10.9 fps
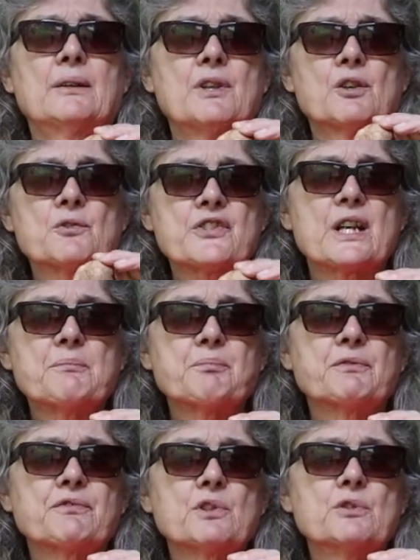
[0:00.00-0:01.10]
those type
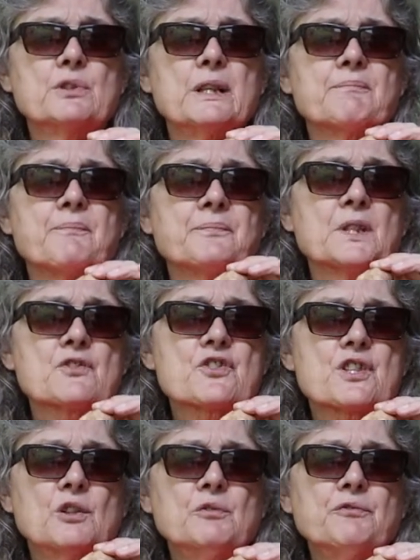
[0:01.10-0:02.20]
of fruit,
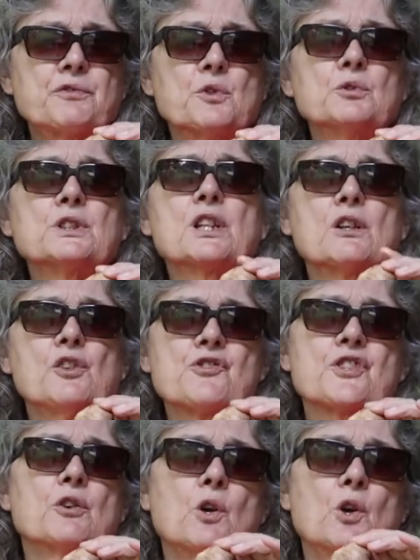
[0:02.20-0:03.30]
stone fruit, that
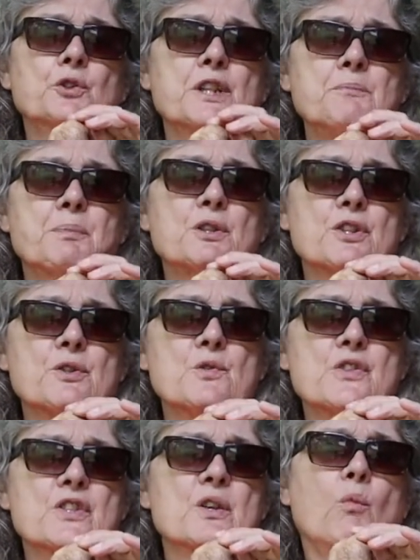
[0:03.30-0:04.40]
also only
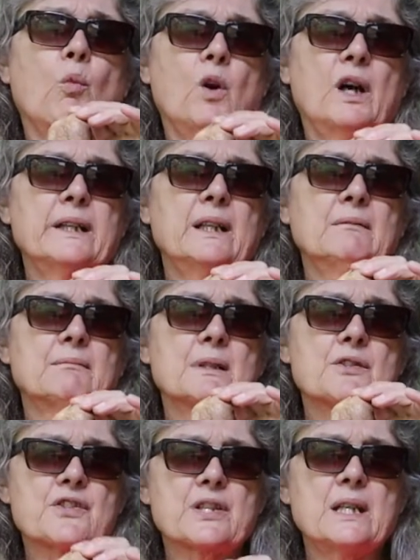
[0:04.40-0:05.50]
produce one
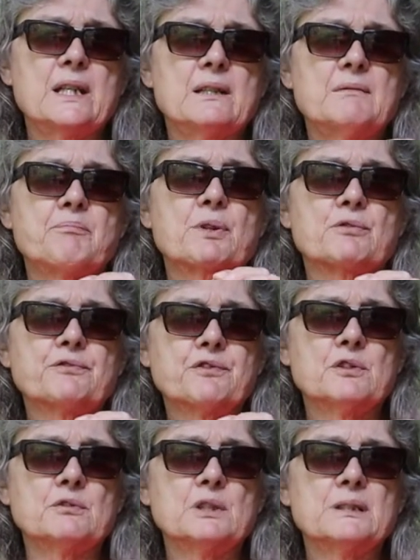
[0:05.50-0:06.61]
seed per
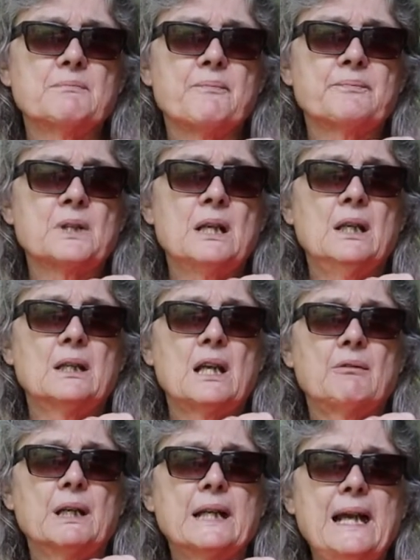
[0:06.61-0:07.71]
fruit.
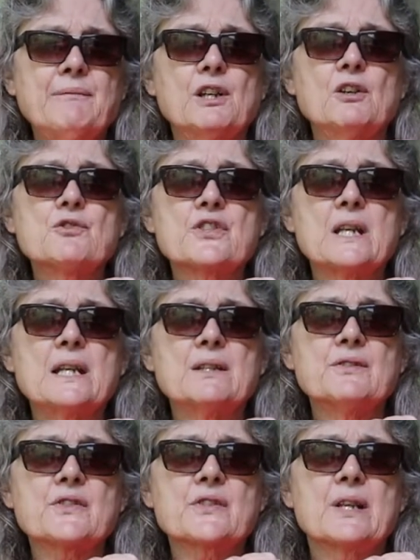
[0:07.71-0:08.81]
Now again, those
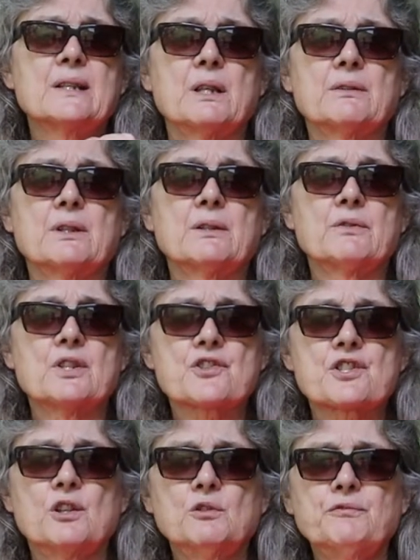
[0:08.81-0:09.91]
seeds, the
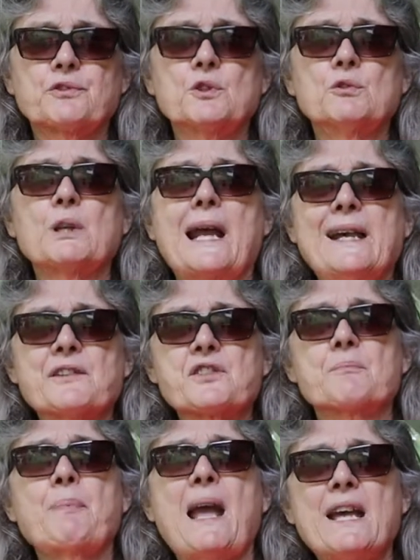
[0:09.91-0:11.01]
stone fruit has
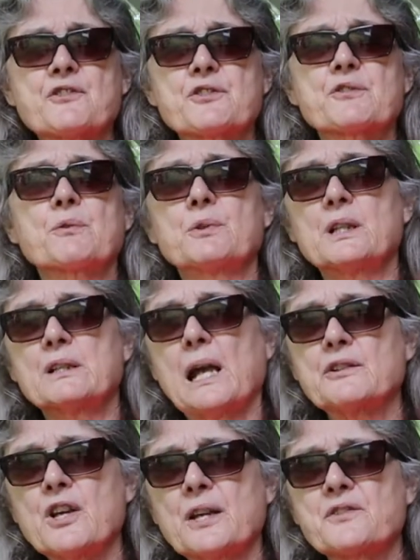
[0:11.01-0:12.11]
to pass through the
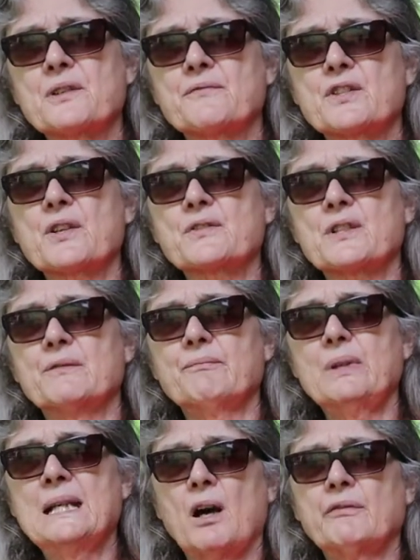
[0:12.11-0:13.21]
digestive system
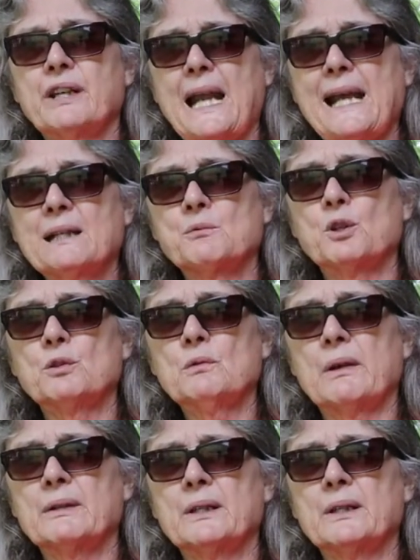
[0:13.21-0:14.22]
of an animal